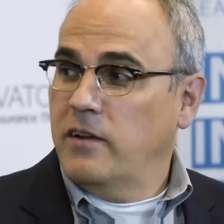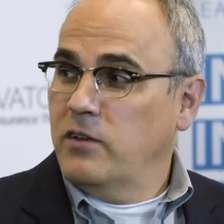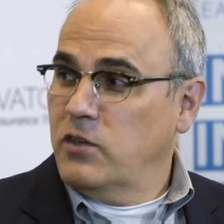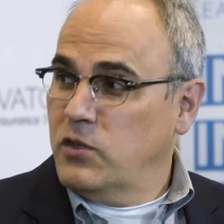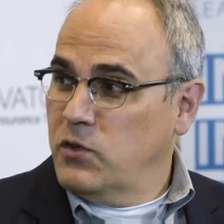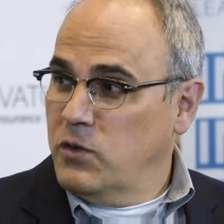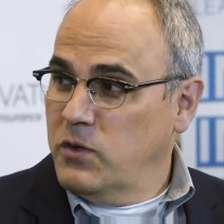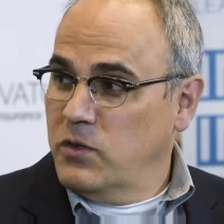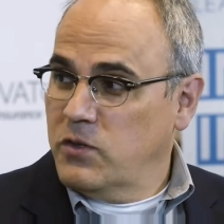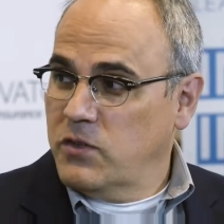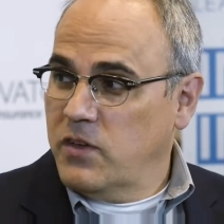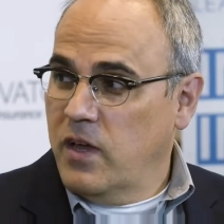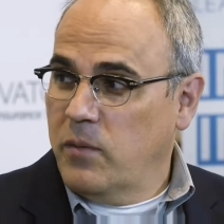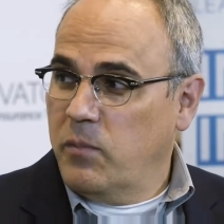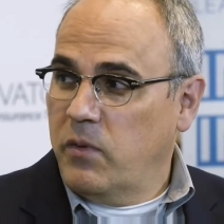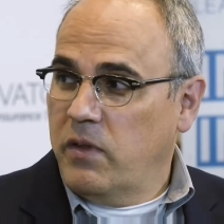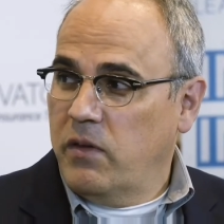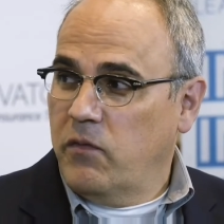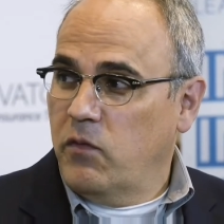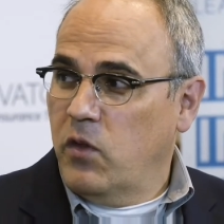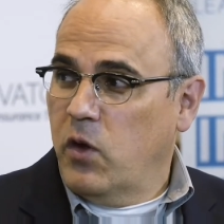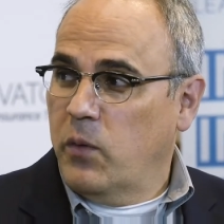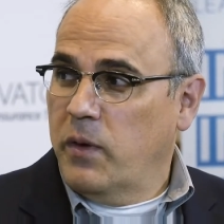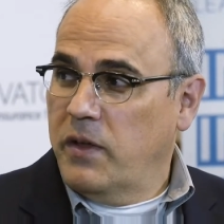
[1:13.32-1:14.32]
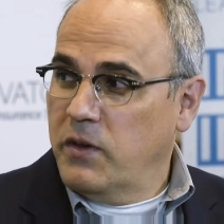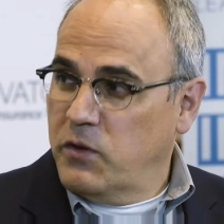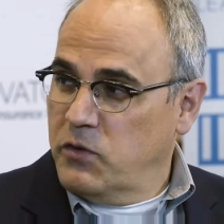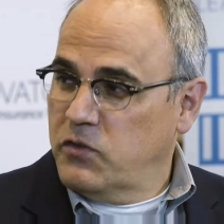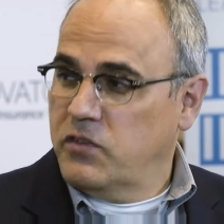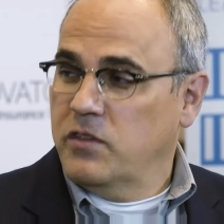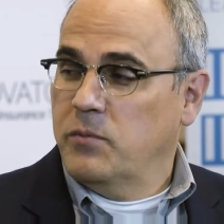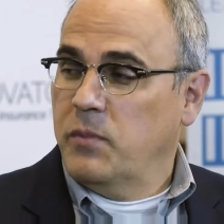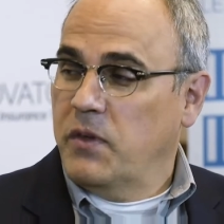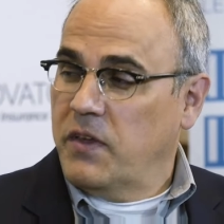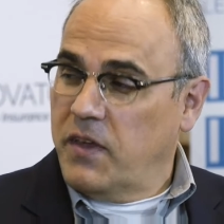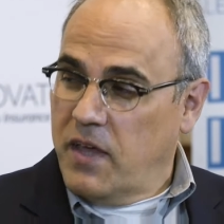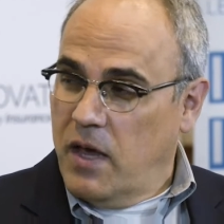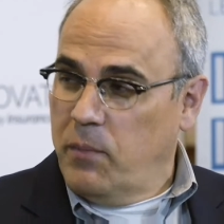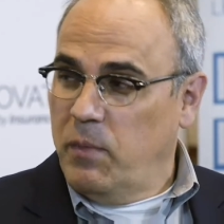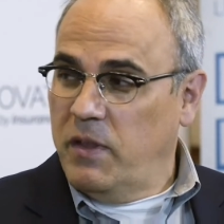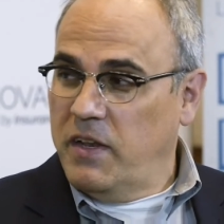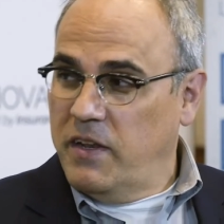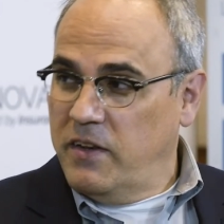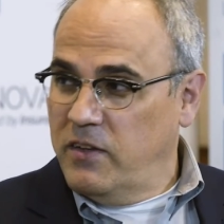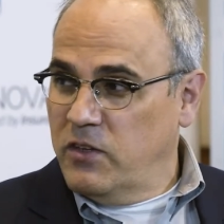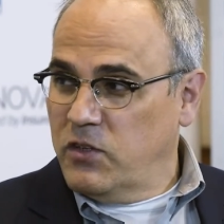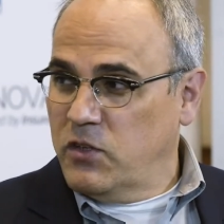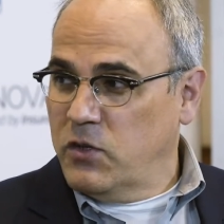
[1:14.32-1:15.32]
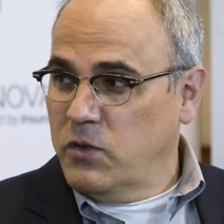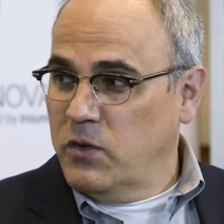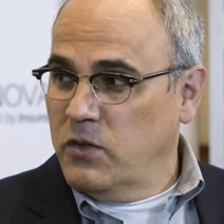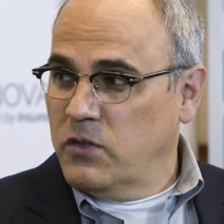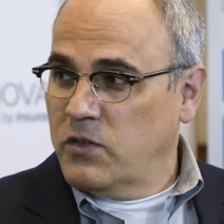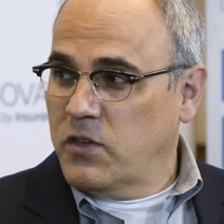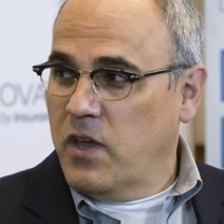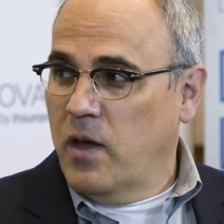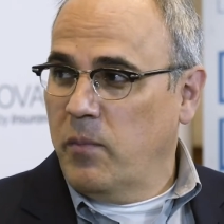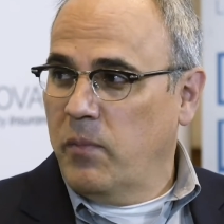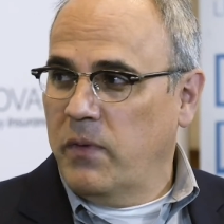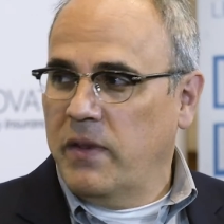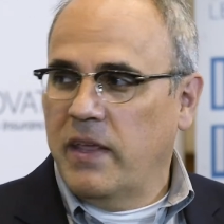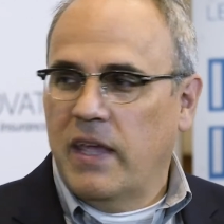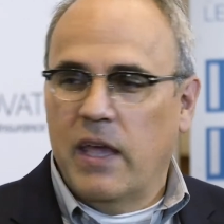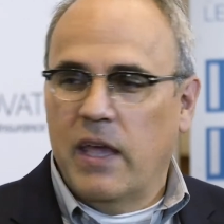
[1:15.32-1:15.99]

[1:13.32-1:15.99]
an insurance company. We have no interest in becoming an insurance company.